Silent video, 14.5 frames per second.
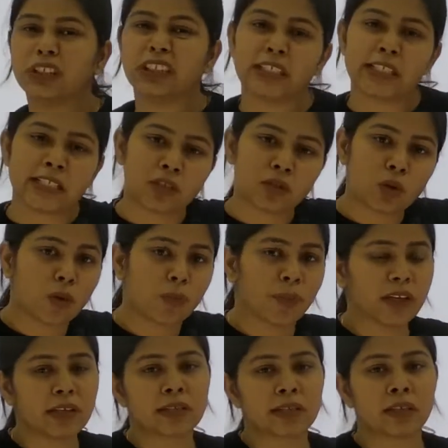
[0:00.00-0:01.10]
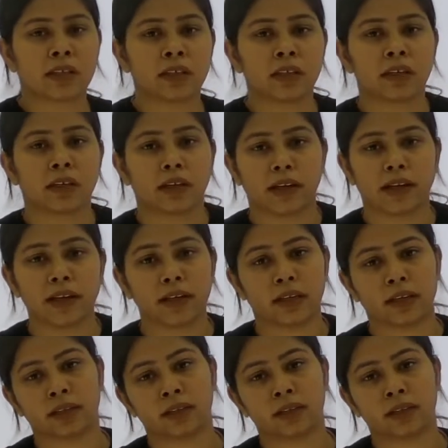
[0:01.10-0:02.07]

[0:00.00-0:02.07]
these topics, right?